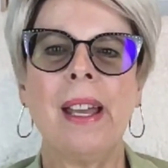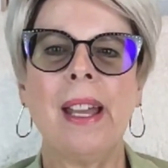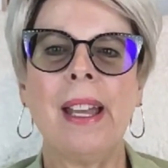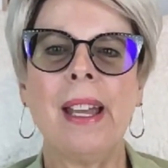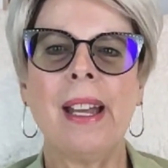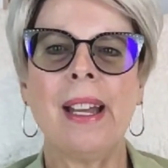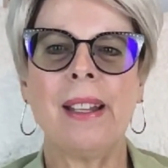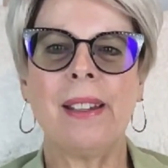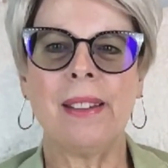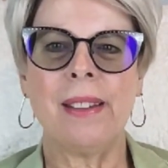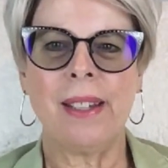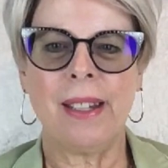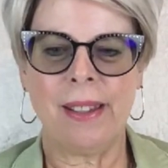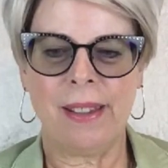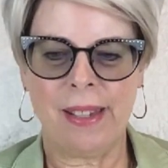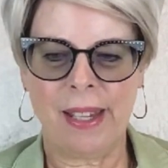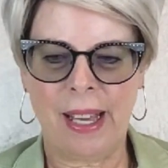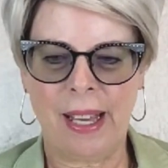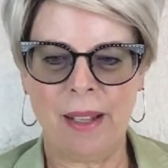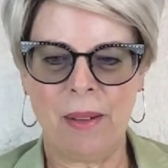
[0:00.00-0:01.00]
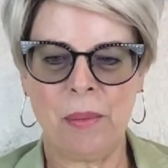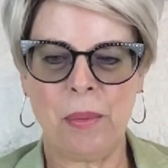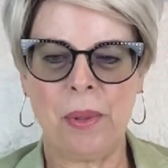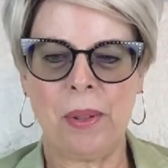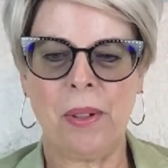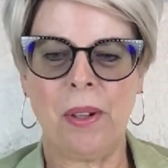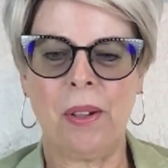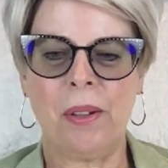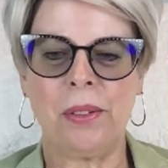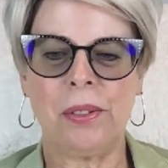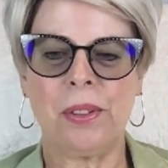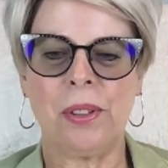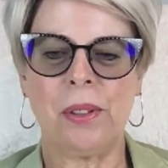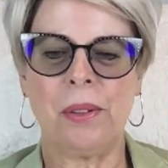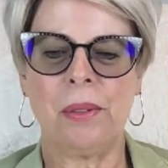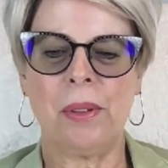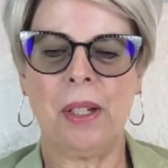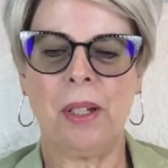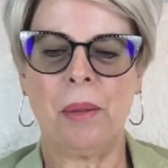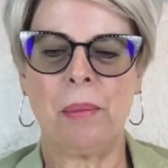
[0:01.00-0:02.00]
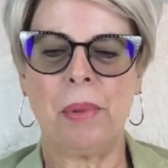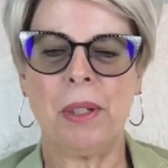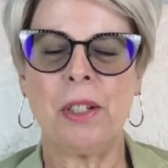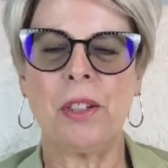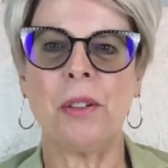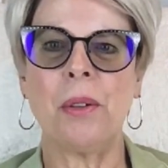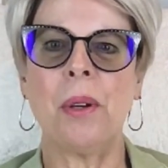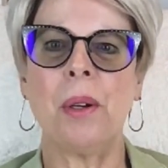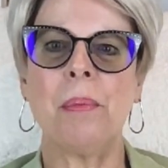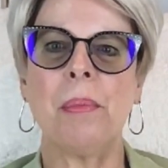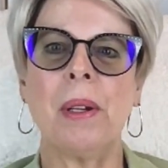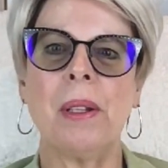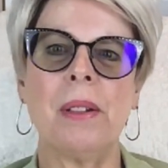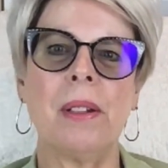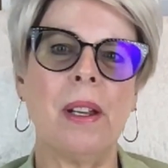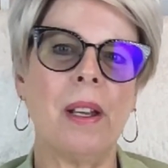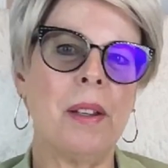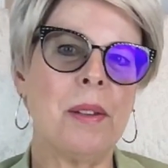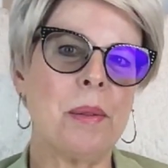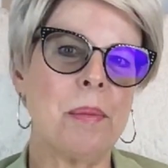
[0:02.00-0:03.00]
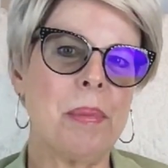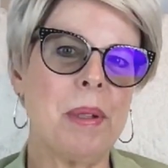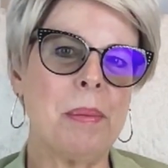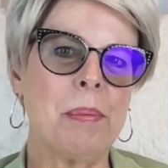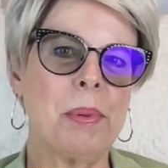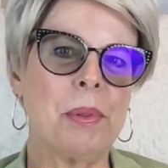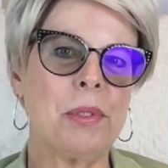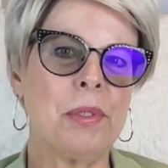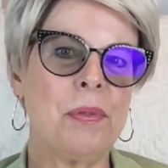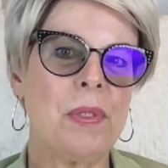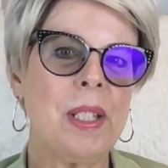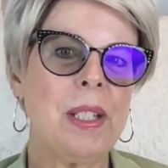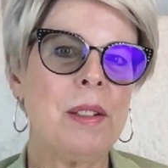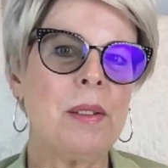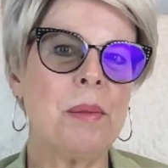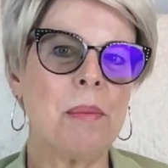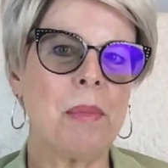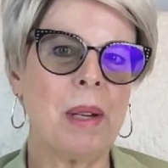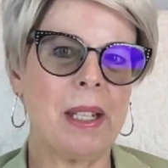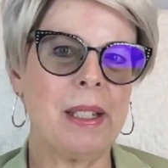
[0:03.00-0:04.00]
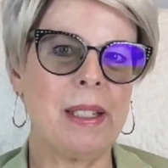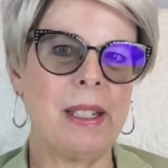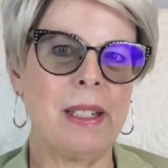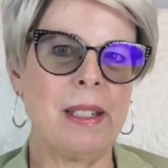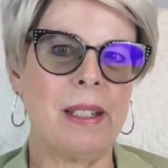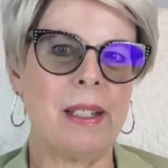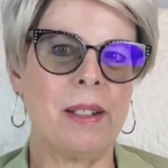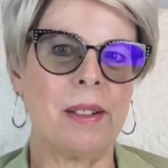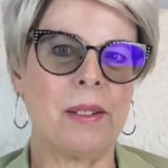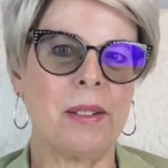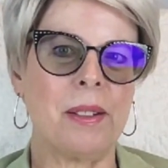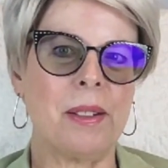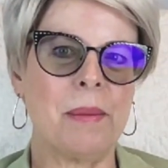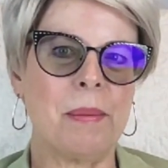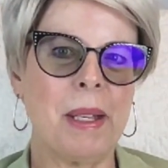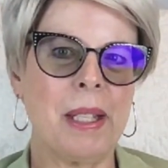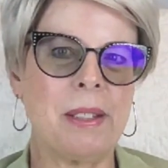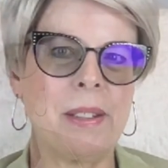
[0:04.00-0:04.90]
And that will also help it show up on other people's feed who might need to hear this